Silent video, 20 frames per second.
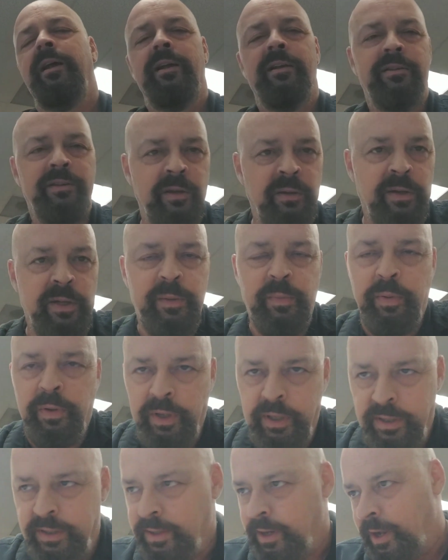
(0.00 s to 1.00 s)
Judas
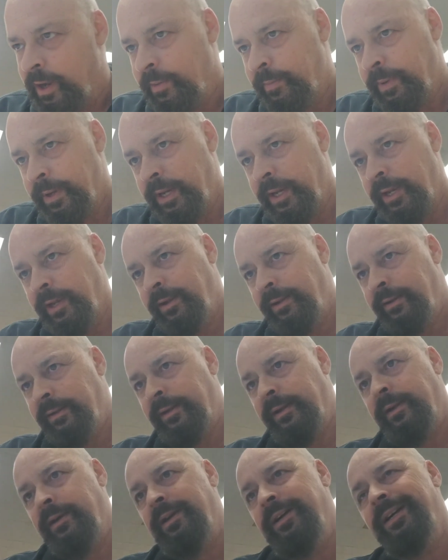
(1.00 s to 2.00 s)
Priest song be?
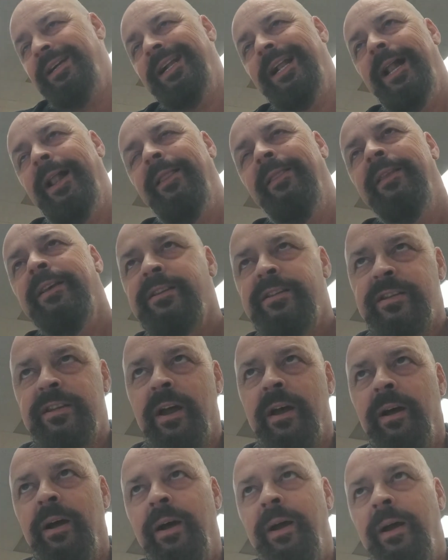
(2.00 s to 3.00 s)
This
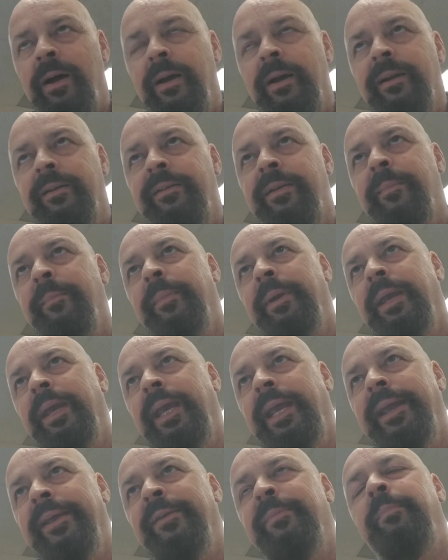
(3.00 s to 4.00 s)
song to me is